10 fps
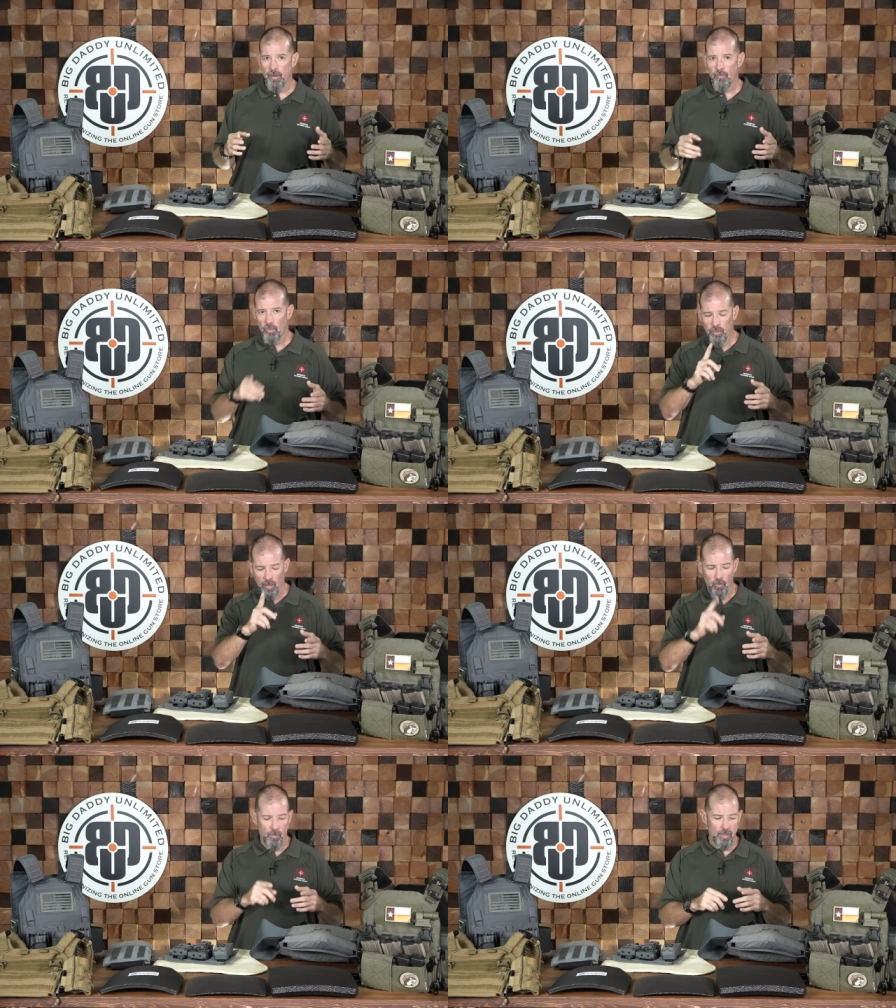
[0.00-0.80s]
And we'll
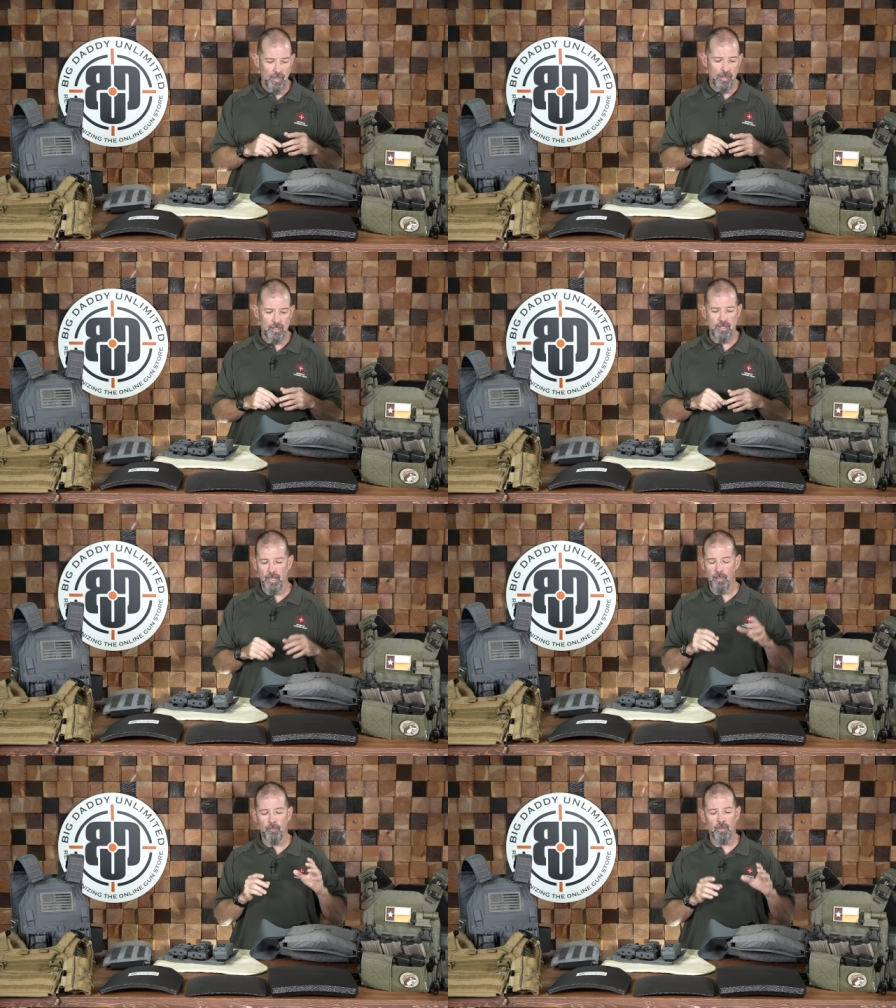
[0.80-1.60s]
talk more about that in a
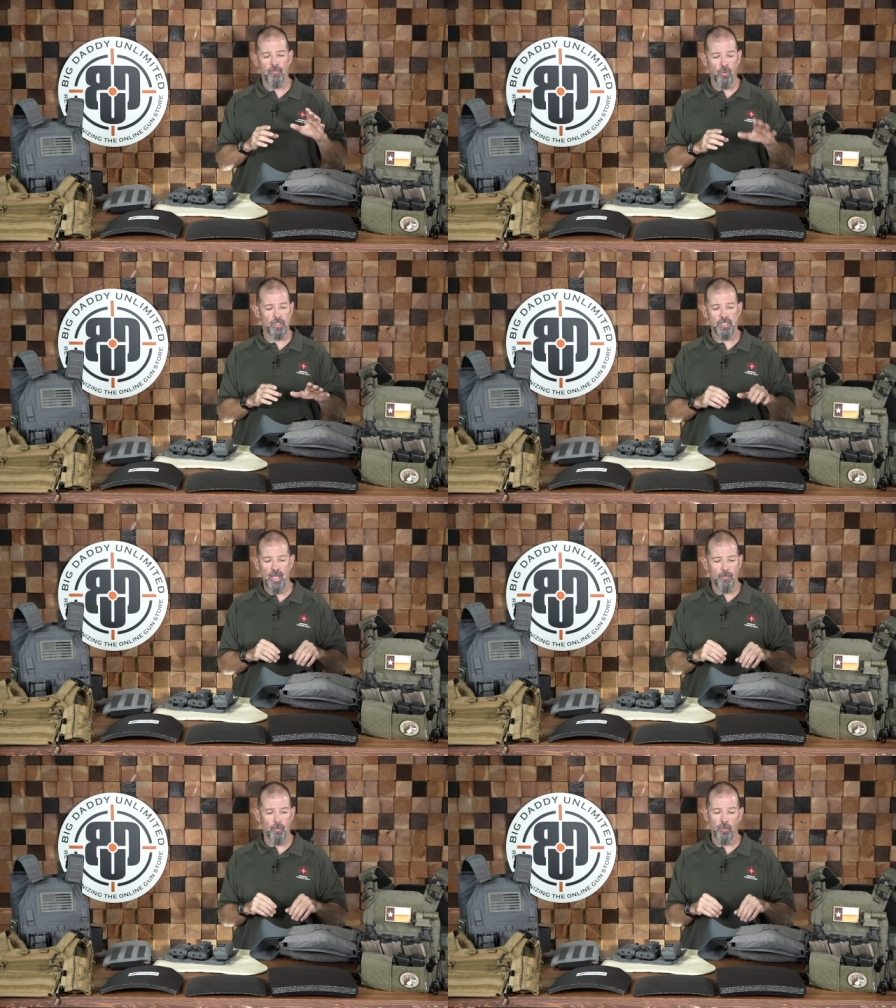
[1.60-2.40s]
second. But for
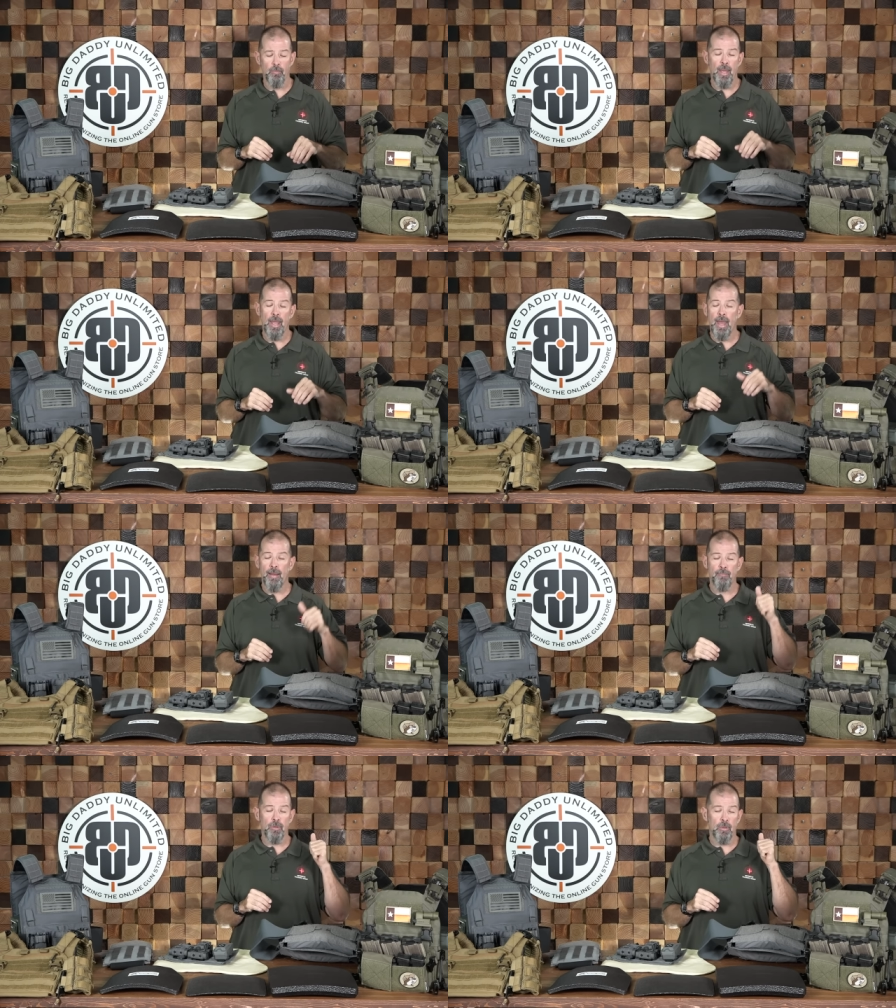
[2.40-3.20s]
example, you may
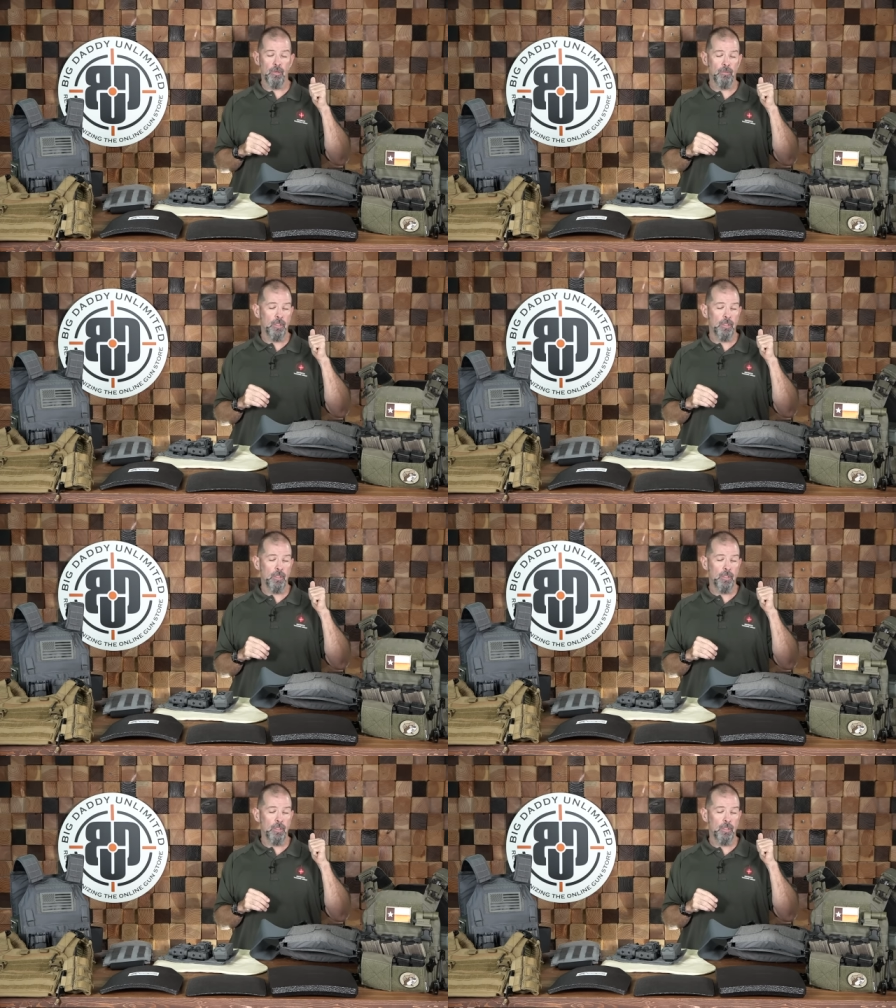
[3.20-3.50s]
have your